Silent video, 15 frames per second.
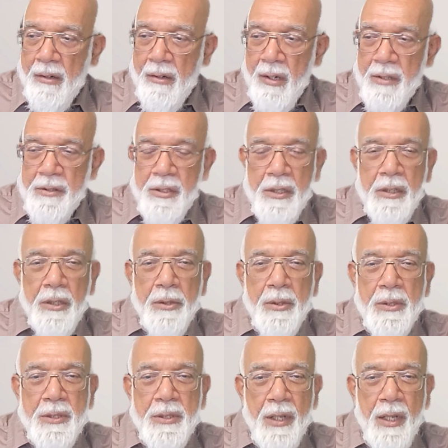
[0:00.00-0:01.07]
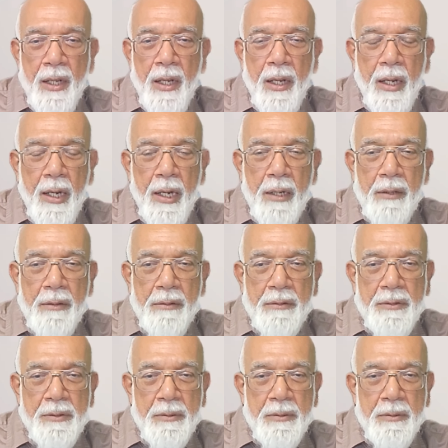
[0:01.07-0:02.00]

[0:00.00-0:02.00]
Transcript: continuously in,